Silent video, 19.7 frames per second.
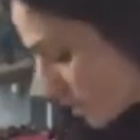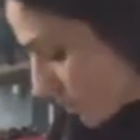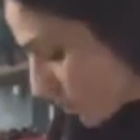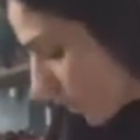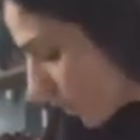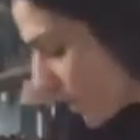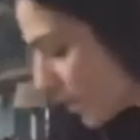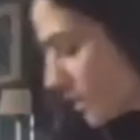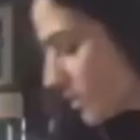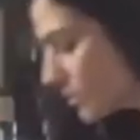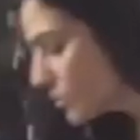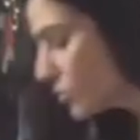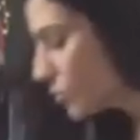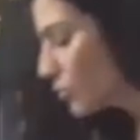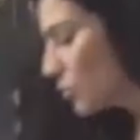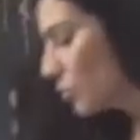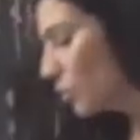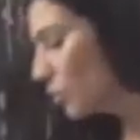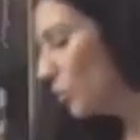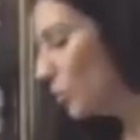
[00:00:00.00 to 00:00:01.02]
wide as your
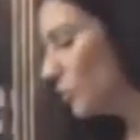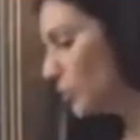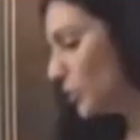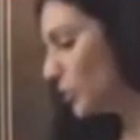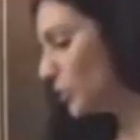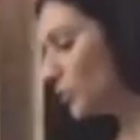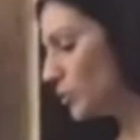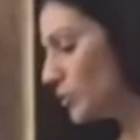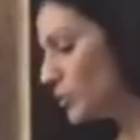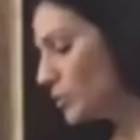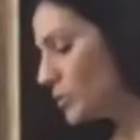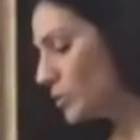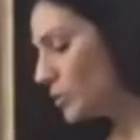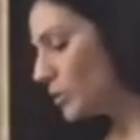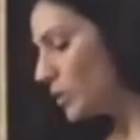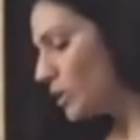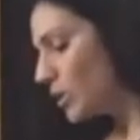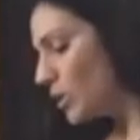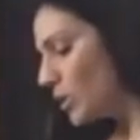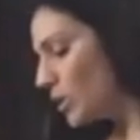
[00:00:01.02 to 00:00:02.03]
shoulders,
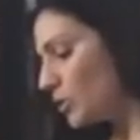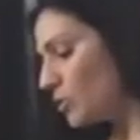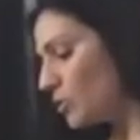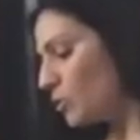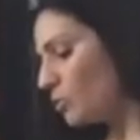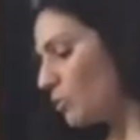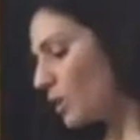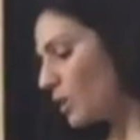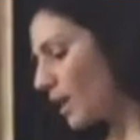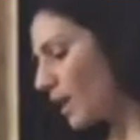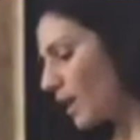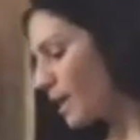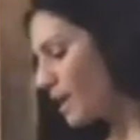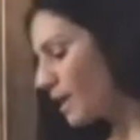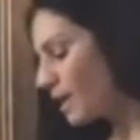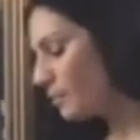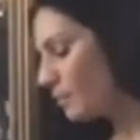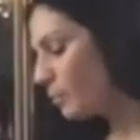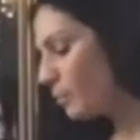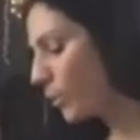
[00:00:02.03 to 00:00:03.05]
you
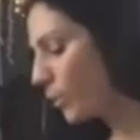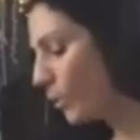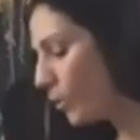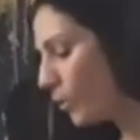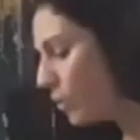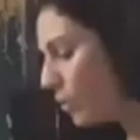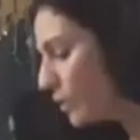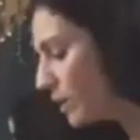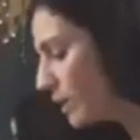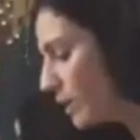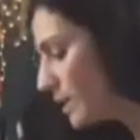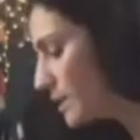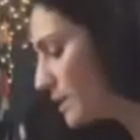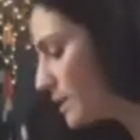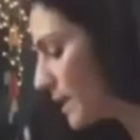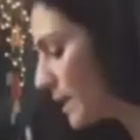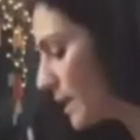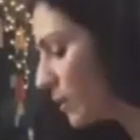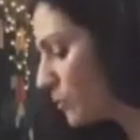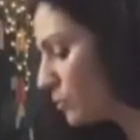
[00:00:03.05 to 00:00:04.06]
can pull the knees
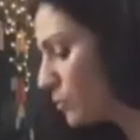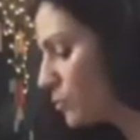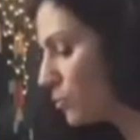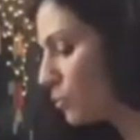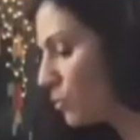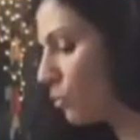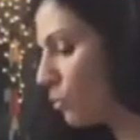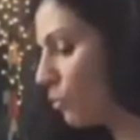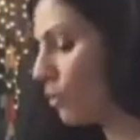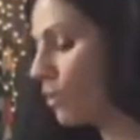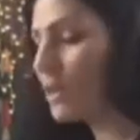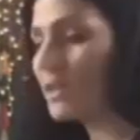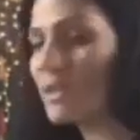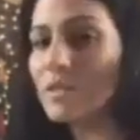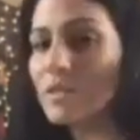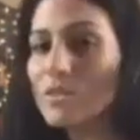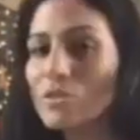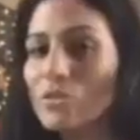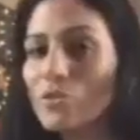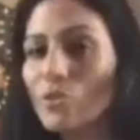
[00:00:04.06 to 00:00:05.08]
down towards
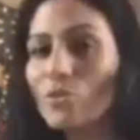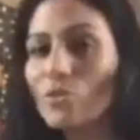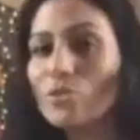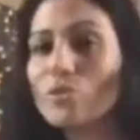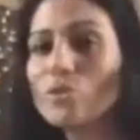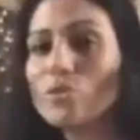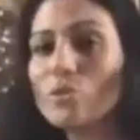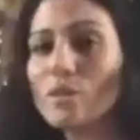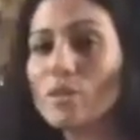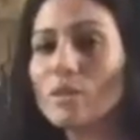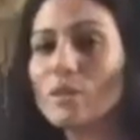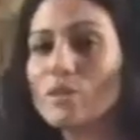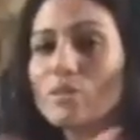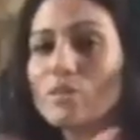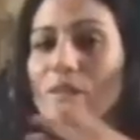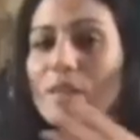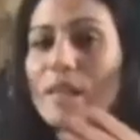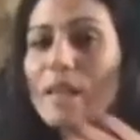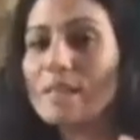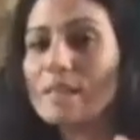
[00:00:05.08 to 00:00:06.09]
the shoulders so that
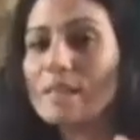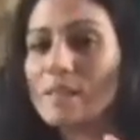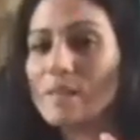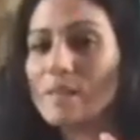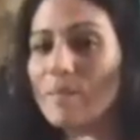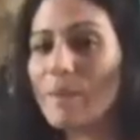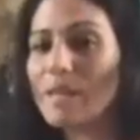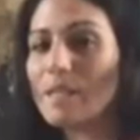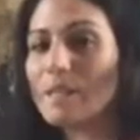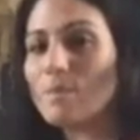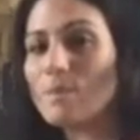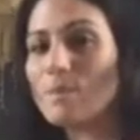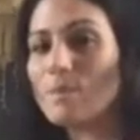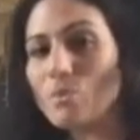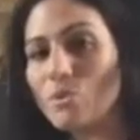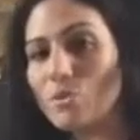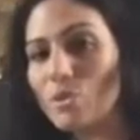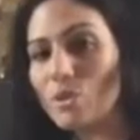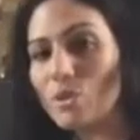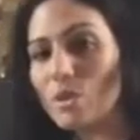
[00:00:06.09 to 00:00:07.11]
there's less space
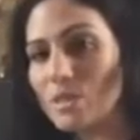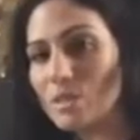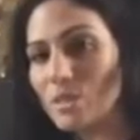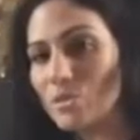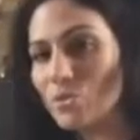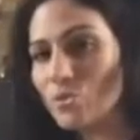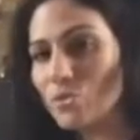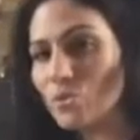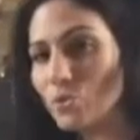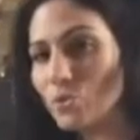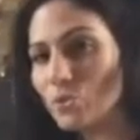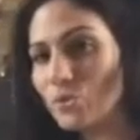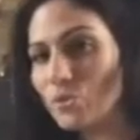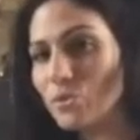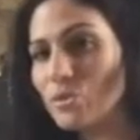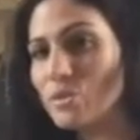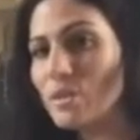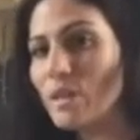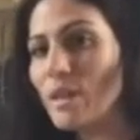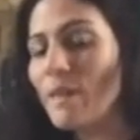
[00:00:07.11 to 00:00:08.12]
between your knees and your
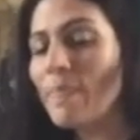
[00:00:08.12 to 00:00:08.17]
shoulders.